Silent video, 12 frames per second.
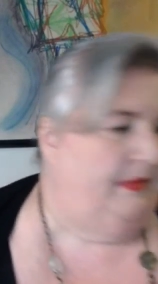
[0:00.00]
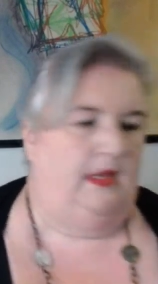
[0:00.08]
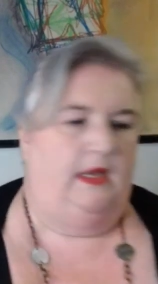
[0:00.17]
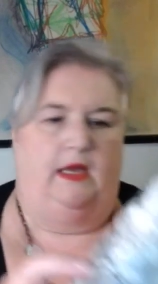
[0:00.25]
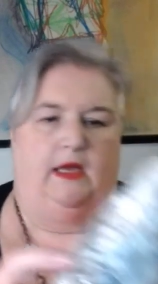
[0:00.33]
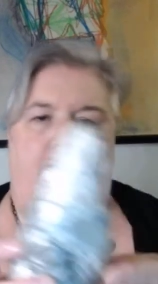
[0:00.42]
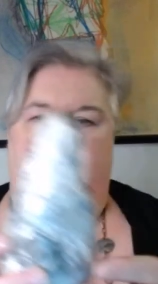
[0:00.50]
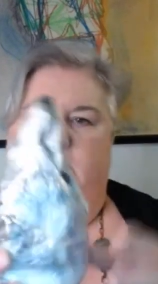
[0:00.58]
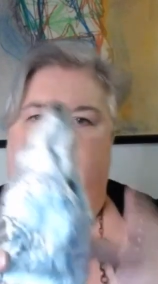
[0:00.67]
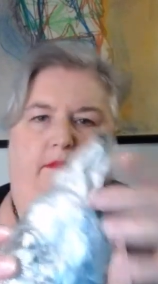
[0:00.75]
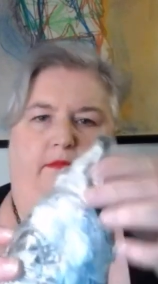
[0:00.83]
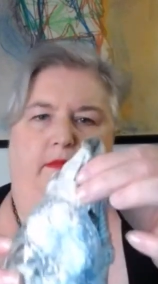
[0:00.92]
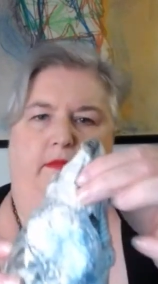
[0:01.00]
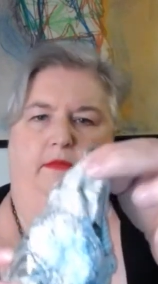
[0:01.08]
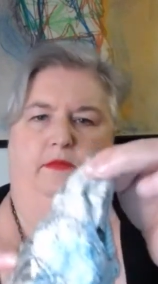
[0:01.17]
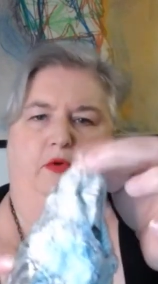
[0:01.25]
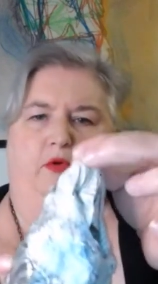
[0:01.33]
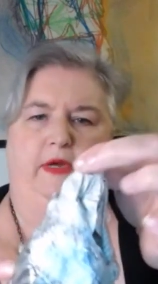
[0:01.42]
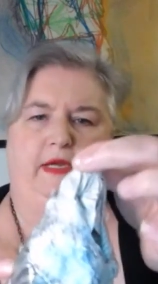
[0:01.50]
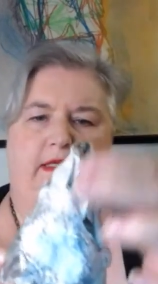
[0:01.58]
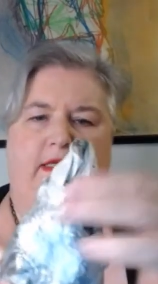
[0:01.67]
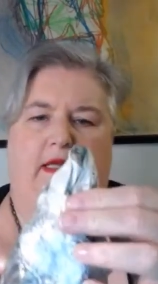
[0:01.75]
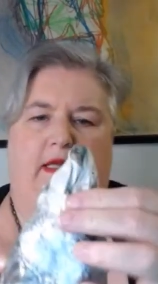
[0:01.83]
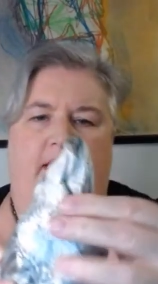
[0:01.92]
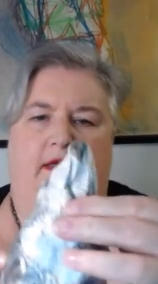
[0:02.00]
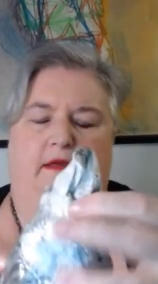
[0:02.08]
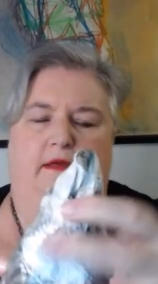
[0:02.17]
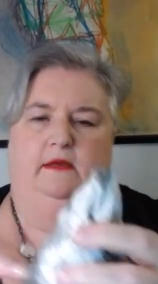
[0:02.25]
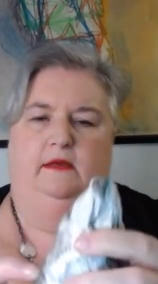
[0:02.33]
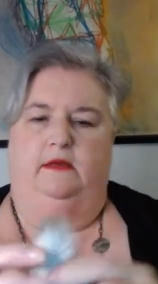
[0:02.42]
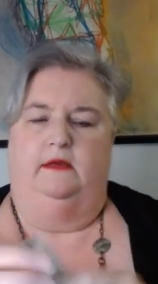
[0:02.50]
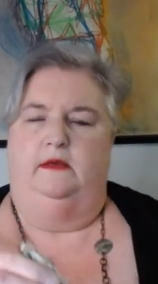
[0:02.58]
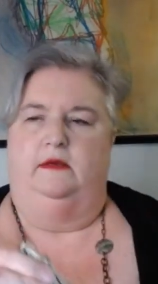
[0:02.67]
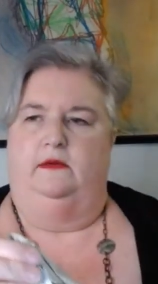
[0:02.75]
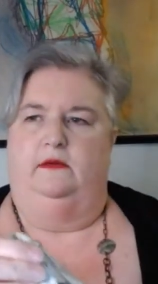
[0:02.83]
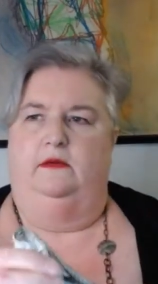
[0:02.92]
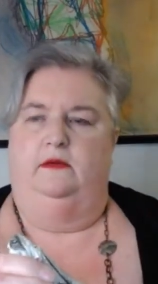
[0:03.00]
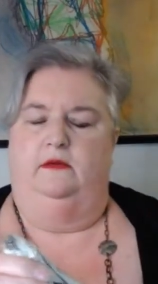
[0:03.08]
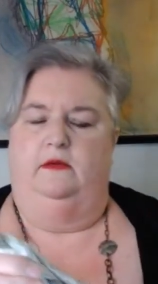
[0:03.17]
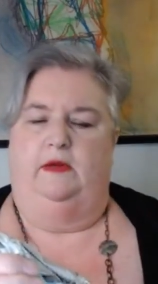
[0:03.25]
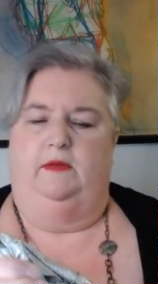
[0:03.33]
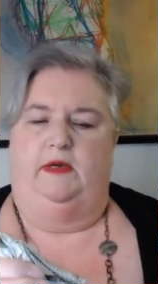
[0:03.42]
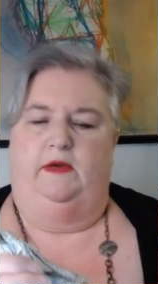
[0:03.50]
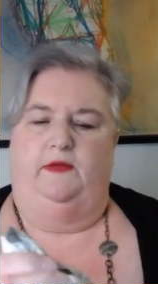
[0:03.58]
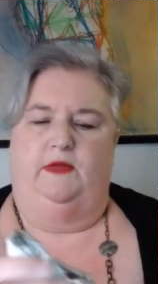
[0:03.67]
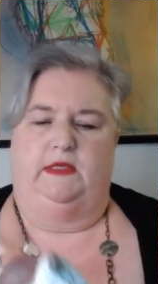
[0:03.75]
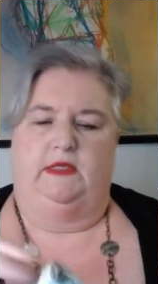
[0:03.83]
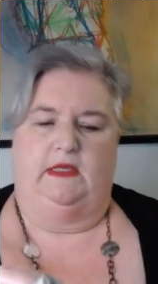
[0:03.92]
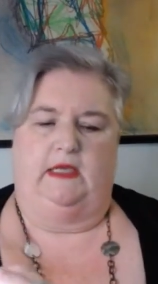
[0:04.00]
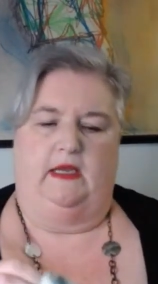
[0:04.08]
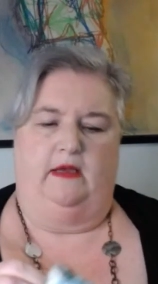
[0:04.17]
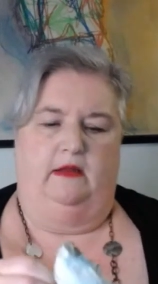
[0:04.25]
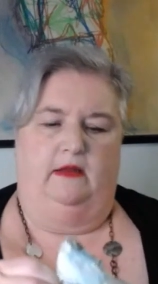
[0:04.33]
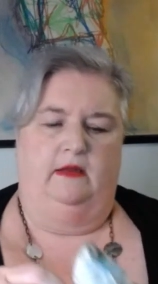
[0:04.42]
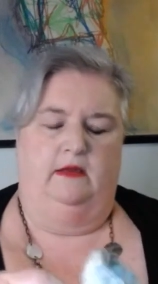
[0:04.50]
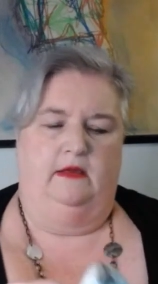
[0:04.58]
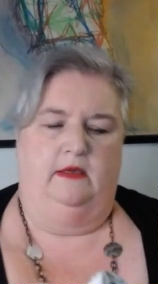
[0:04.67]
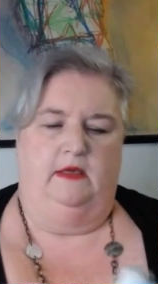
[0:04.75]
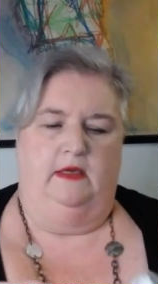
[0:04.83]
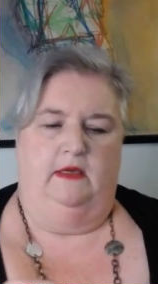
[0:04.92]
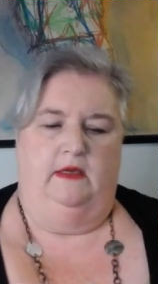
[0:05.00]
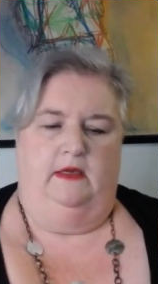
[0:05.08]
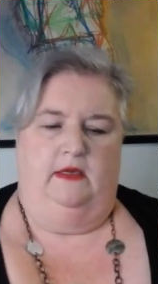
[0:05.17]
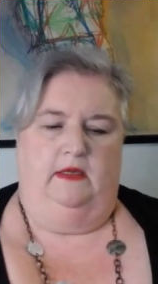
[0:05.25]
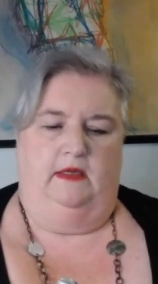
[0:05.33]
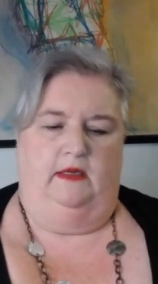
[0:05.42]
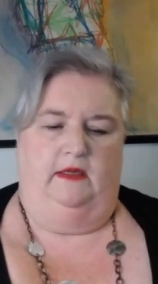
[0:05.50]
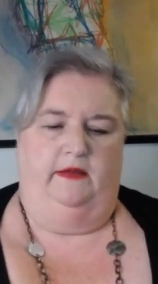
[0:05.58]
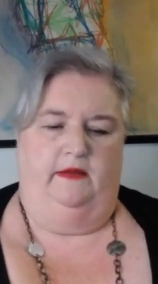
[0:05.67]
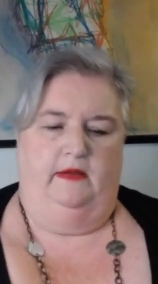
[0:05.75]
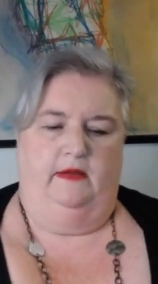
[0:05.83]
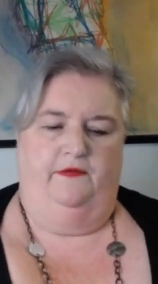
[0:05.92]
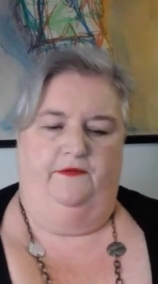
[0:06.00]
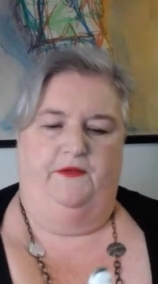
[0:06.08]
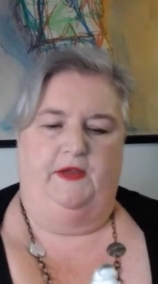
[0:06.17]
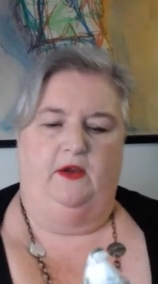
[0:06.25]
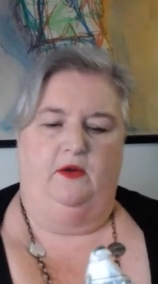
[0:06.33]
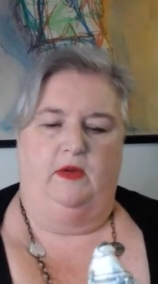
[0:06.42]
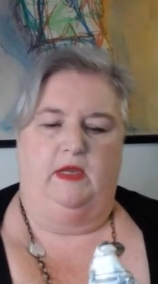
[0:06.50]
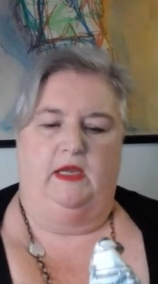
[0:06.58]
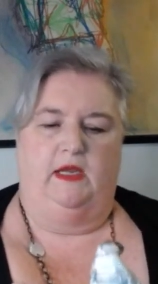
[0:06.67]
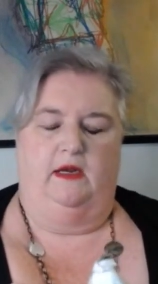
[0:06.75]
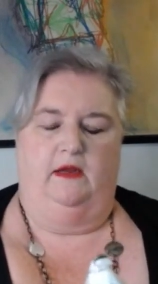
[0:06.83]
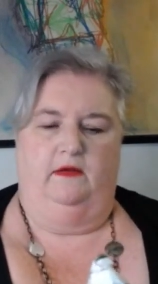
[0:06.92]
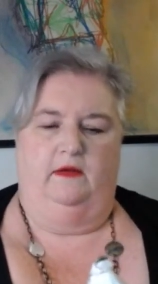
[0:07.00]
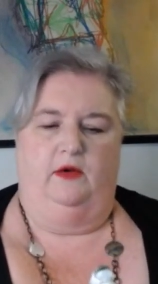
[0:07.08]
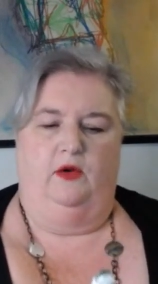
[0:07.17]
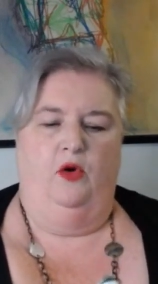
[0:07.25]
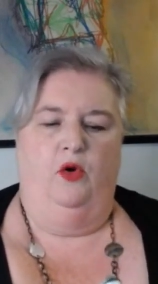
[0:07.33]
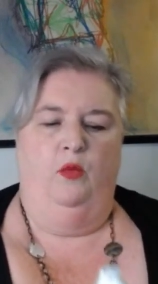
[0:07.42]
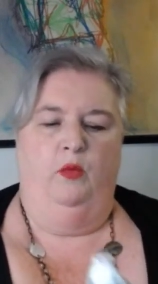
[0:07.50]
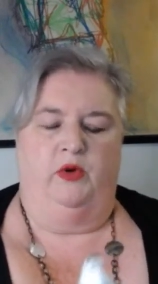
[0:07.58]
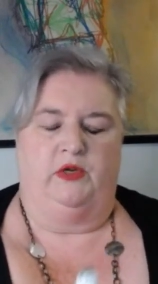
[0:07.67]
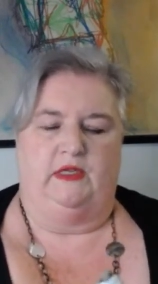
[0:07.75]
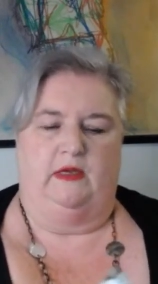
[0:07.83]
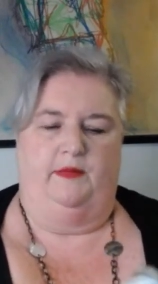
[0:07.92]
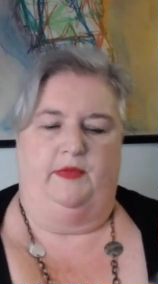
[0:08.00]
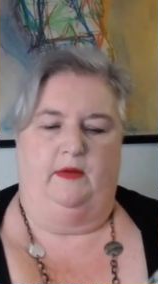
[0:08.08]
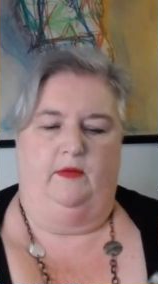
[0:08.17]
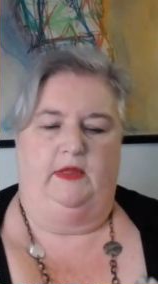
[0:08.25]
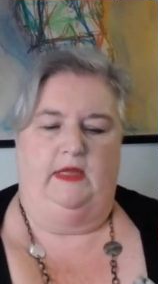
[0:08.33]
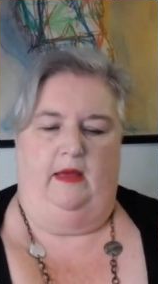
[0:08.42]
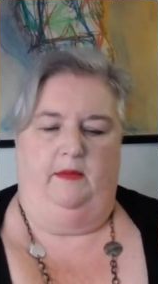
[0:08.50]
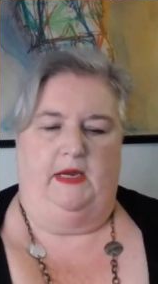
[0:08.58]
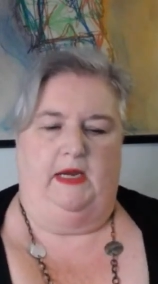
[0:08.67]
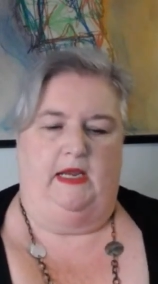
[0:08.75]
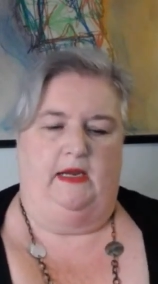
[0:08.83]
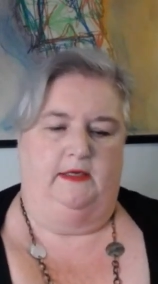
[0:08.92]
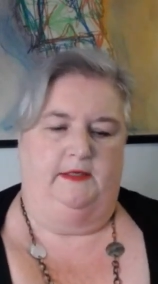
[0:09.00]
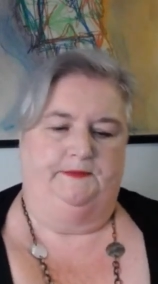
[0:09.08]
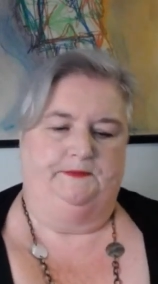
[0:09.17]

Okay, something pointy. Oh, I wonder if this is like a little figurine, a gnome or something. Wouldn't that be neat?